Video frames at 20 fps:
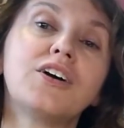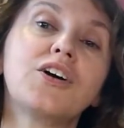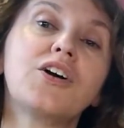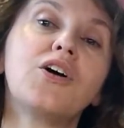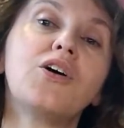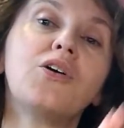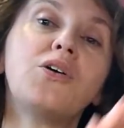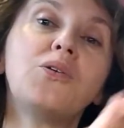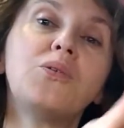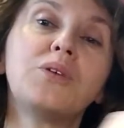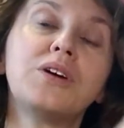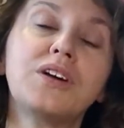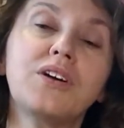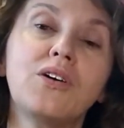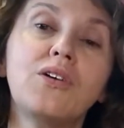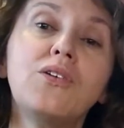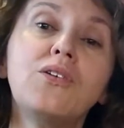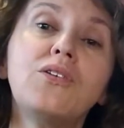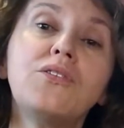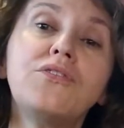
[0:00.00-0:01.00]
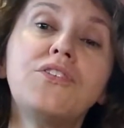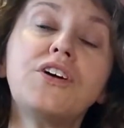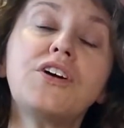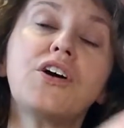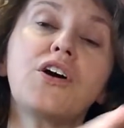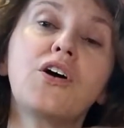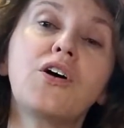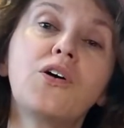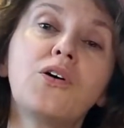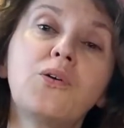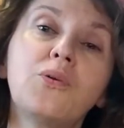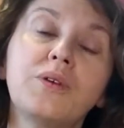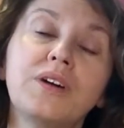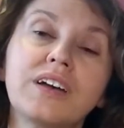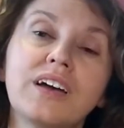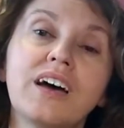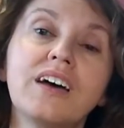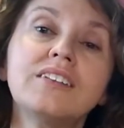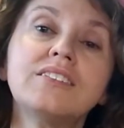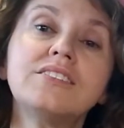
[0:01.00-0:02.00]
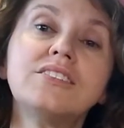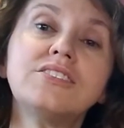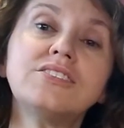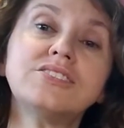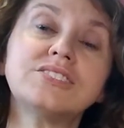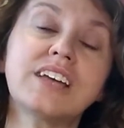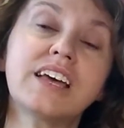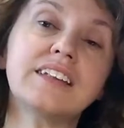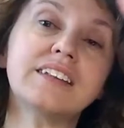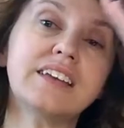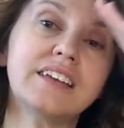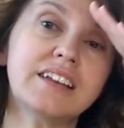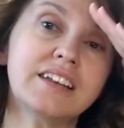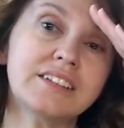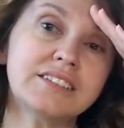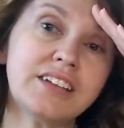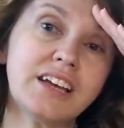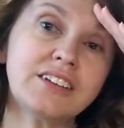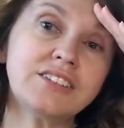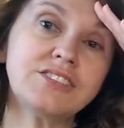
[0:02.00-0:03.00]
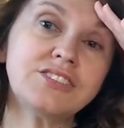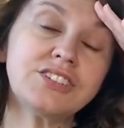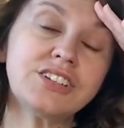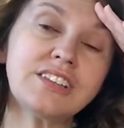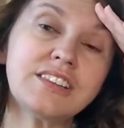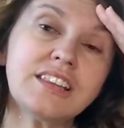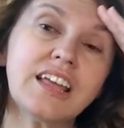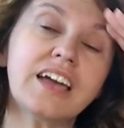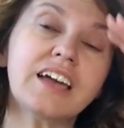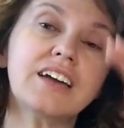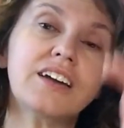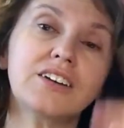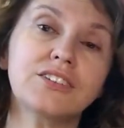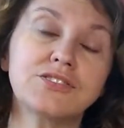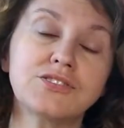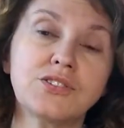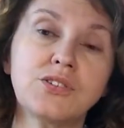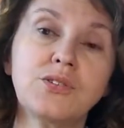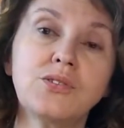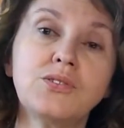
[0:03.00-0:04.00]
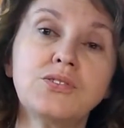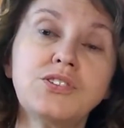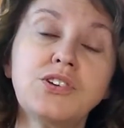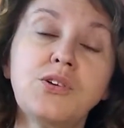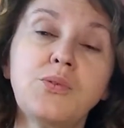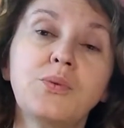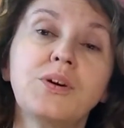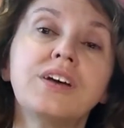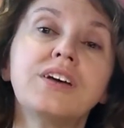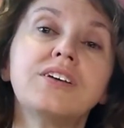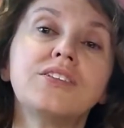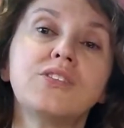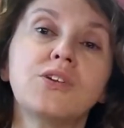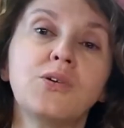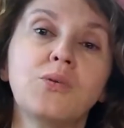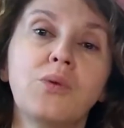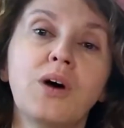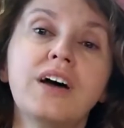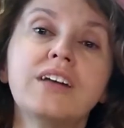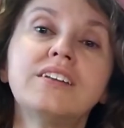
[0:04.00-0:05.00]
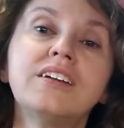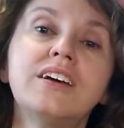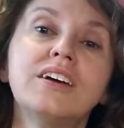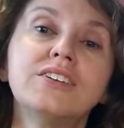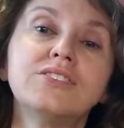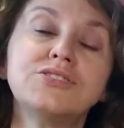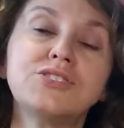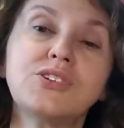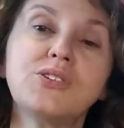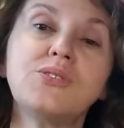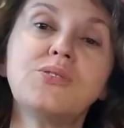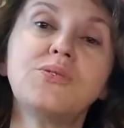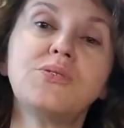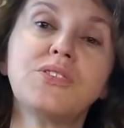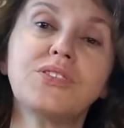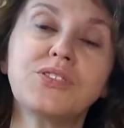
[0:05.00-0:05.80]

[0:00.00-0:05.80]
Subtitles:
going over, going, understand at attention like a soldier with a 1, 2,